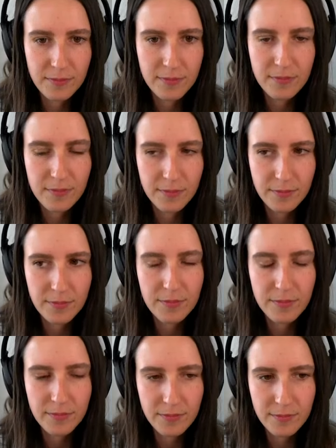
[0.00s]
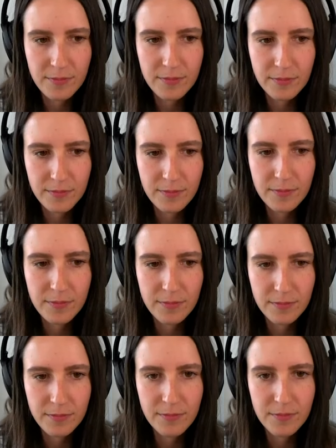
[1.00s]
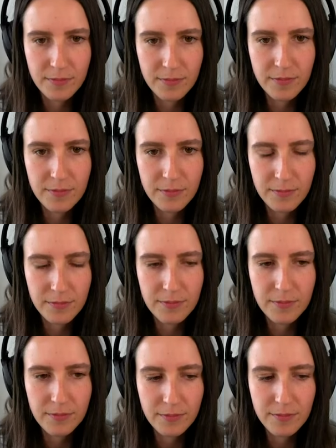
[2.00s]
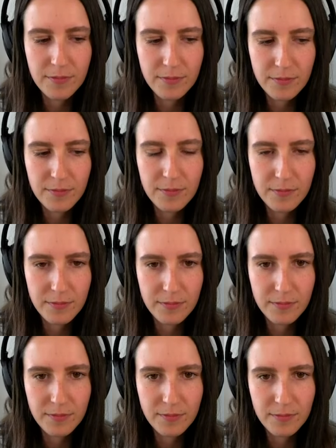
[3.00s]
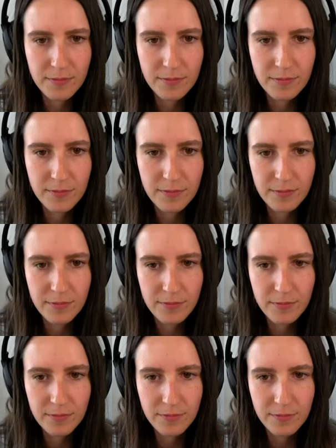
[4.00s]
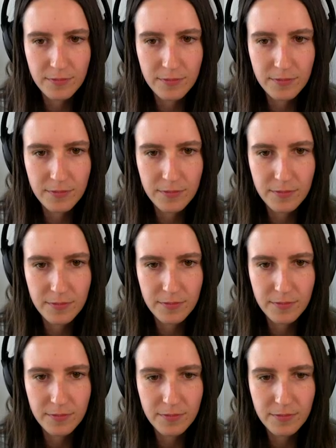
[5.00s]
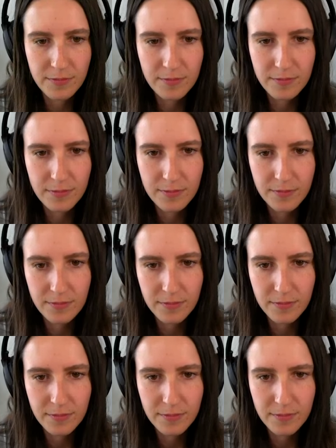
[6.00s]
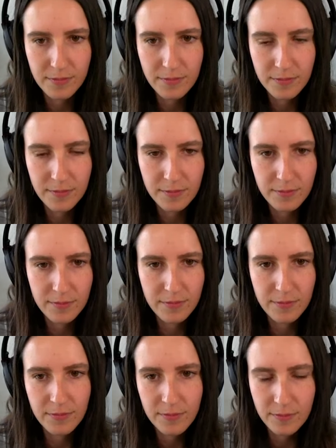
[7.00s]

(not speaking)